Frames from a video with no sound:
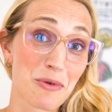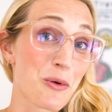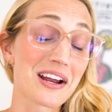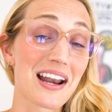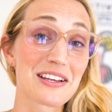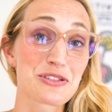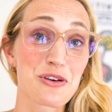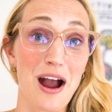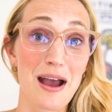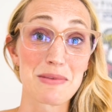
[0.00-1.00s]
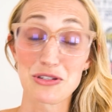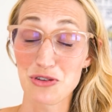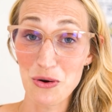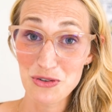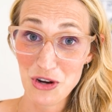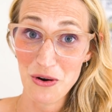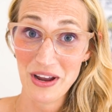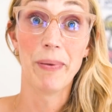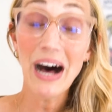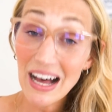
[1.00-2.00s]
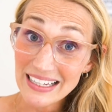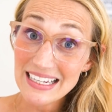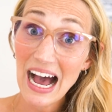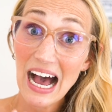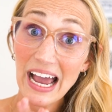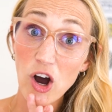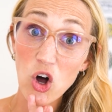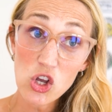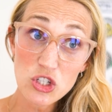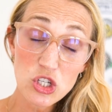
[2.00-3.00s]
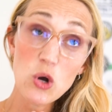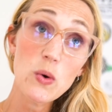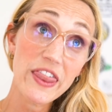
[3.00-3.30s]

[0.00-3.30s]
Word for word: Organized crime is no joke, but I also